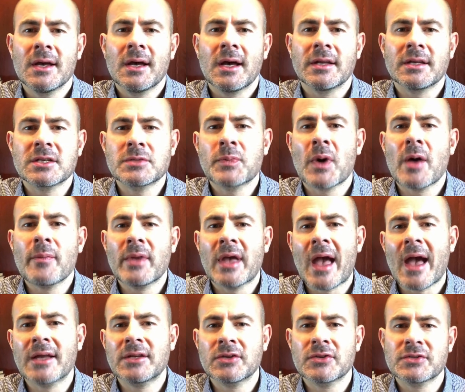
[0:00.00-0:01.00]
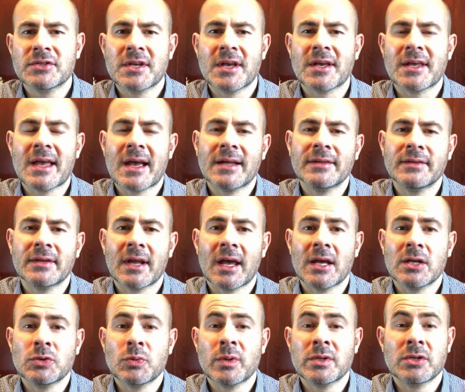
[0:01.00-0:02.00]
And despite me headhunting a
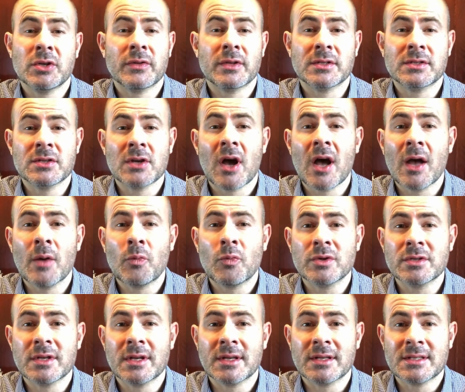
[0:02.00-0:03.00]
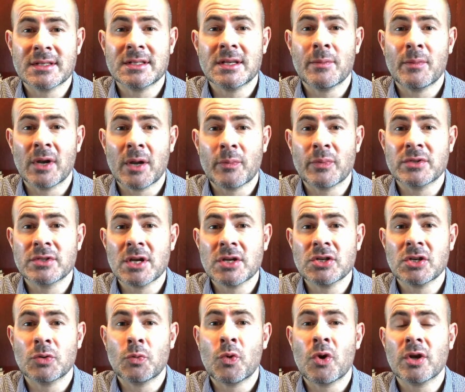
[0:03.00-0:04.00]
candidate which at the time was in a similar
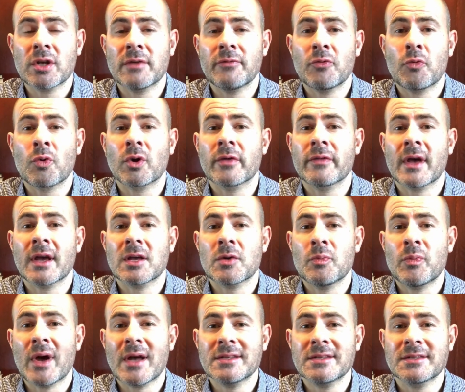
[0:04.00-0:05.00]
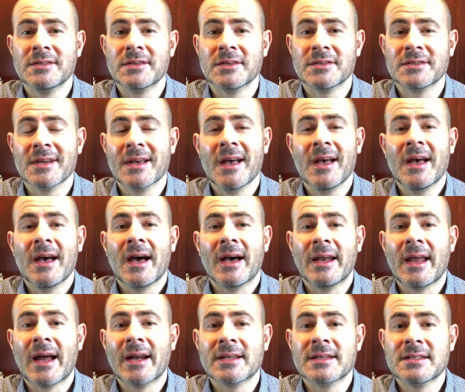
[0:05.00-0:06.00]
position working for one of their competitors and
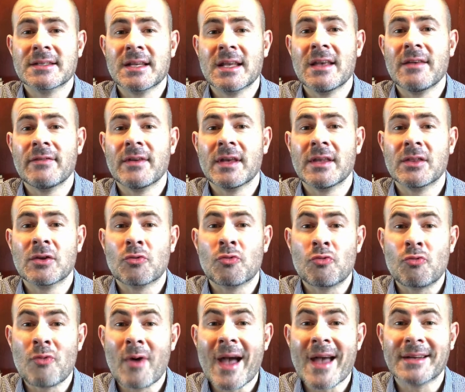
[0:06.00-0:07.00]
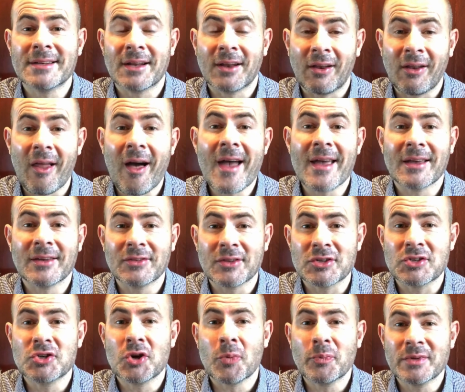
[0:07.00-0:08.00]
had a CV that read like the
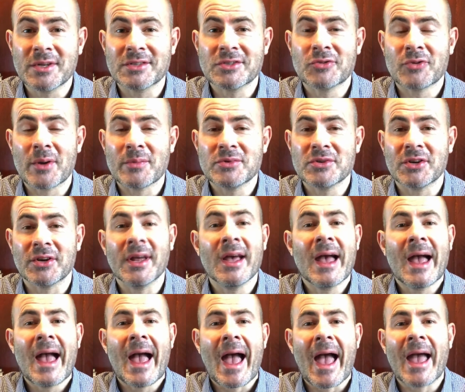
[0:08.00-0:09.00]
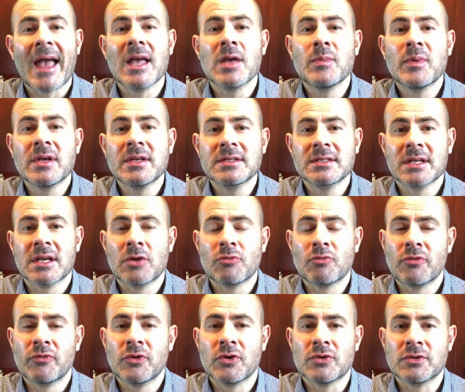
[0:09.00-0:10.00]
job description, ABC
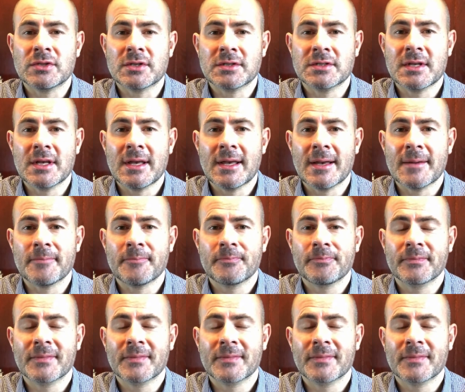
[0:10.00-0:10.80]
refused to see him.